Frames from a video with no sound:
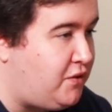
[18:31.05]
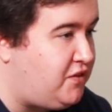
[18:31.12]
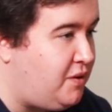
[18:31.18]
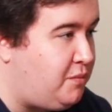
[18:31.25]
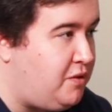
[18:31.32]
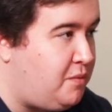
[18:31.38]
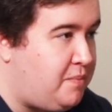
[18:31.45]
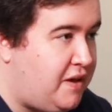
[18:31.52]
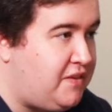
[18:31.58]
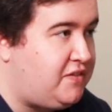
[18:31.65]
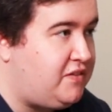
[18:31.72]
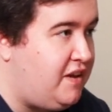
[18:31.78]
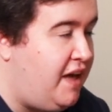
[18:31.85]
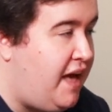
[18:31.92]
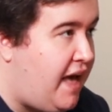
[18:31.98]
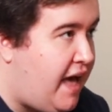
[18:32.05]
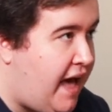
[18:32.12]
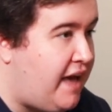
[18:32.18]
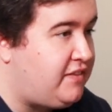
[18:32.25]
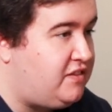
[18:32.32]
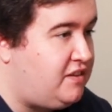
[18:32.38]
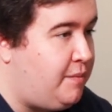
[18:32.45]
and some of the best
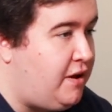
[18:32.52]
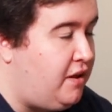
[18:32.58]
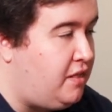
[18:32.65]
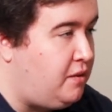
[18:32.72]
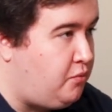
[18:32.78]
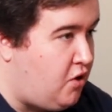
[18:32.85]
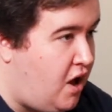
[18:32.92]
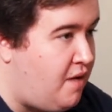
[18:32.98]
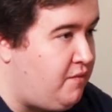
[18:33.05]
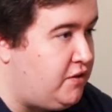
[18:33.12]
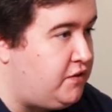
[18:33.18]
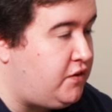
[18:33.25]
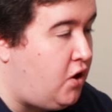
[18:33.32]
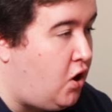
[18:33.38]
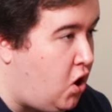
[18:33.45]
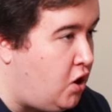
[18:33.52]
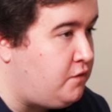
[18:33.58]
acts come out of the province